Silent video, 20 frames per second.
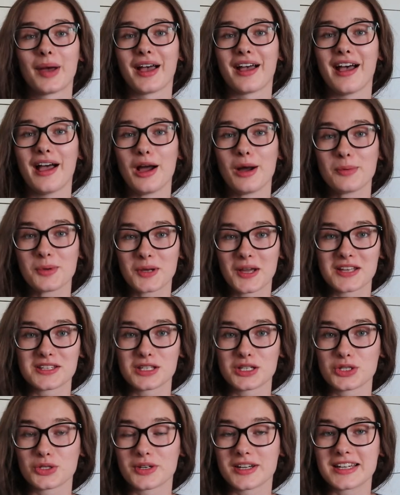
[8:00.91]
But I hope you guys
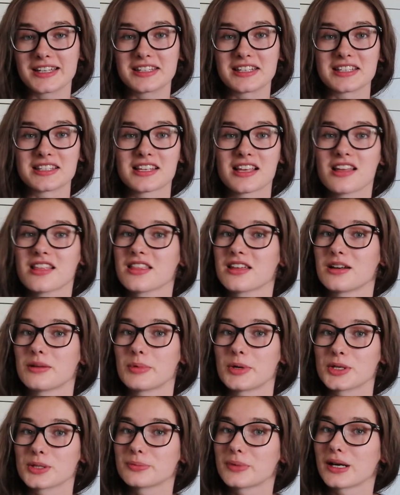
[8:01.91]
enjoyed this little
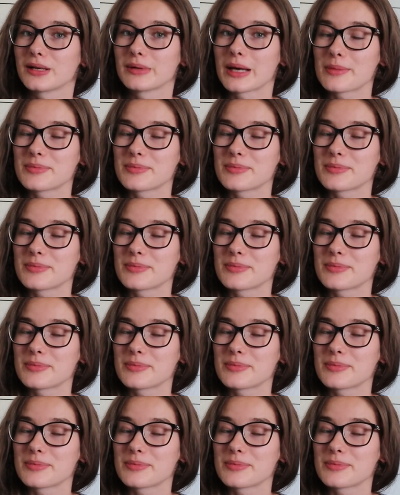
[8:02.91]
postpartum